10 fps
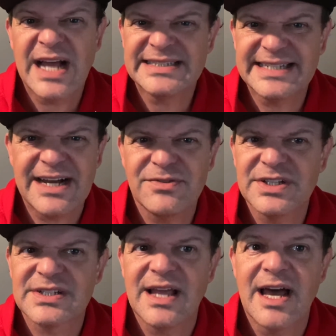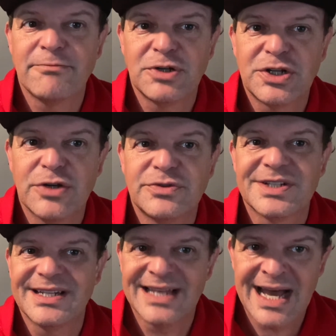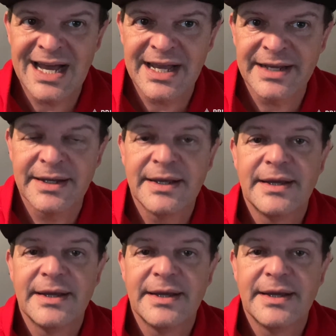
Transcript: I doubt this line would go to 9.